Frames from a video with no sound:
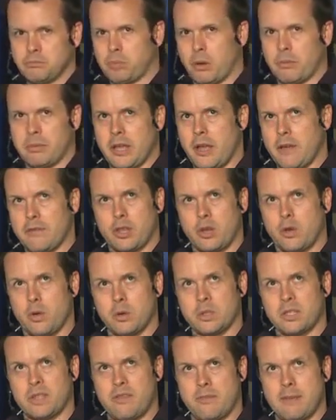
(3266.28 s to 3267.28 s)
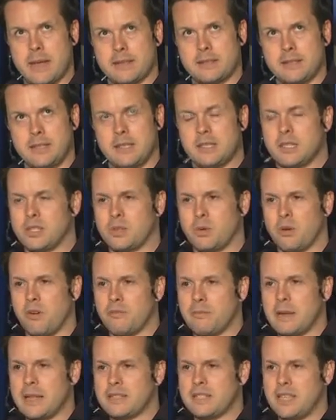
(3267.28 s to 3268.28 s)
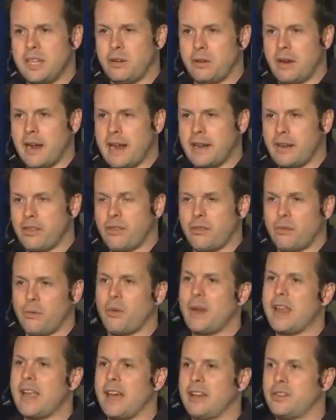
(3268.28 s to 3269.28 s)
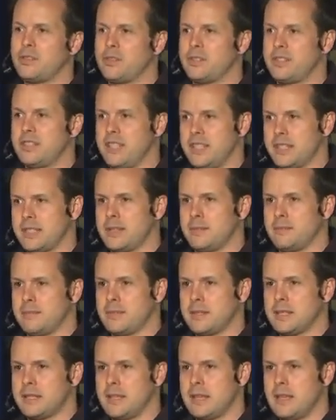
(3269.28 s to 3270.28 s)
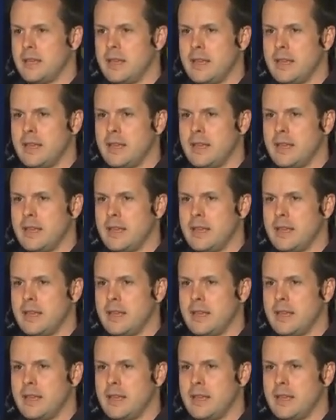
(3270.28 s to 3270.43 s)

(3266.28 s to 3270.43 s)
Probably over the course of about six to 12 months, he created 300 systems.